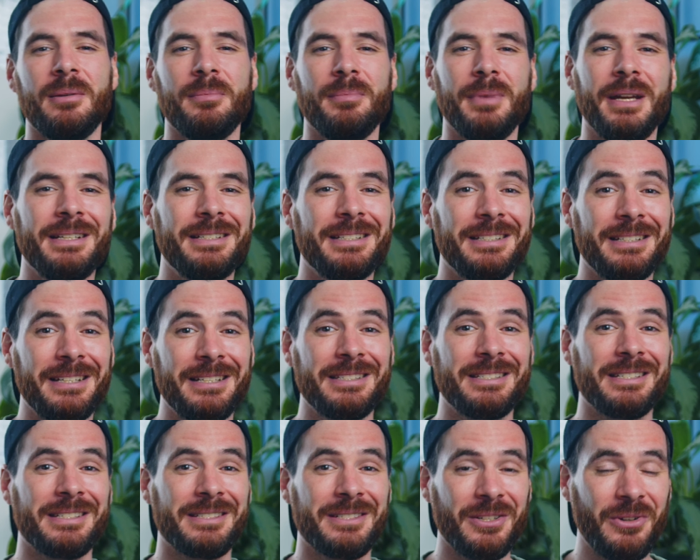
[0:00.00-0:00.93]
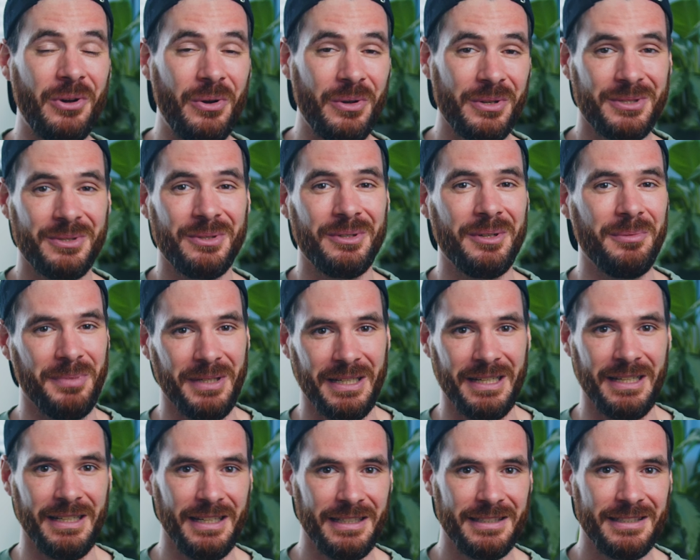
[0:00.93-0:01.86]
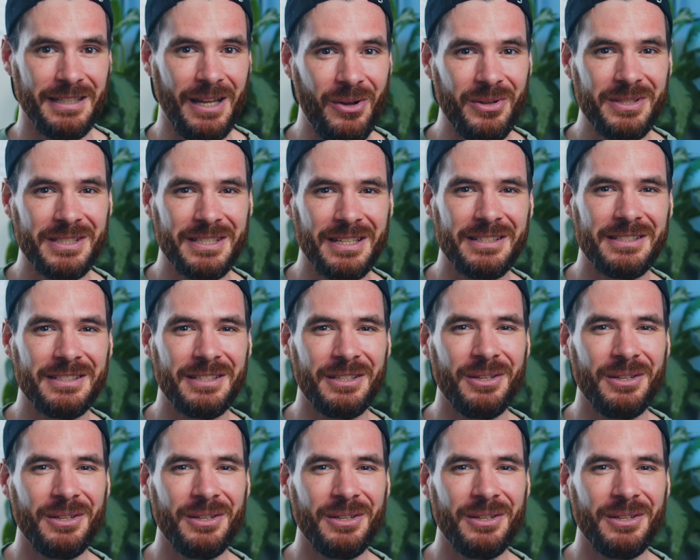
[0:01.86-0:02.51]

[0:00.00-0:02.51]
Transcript: Maintenance is also a big letdown since the